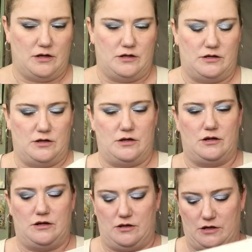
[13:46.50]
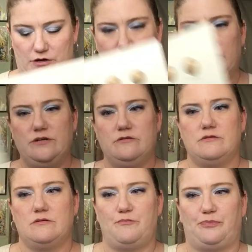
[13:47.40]
Another one.
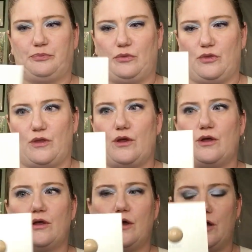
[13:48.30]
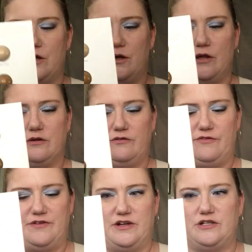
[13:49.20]
Another
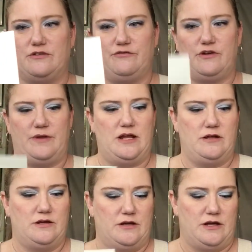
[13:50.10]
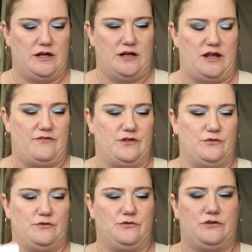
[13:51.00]
foundation freebie. Even
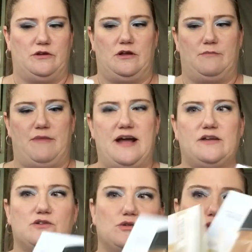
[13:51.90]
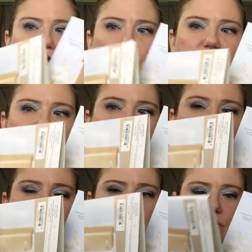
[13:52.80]
though the backs look
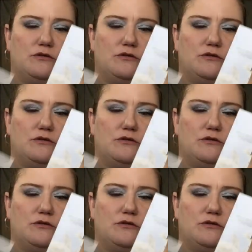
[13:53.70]
different.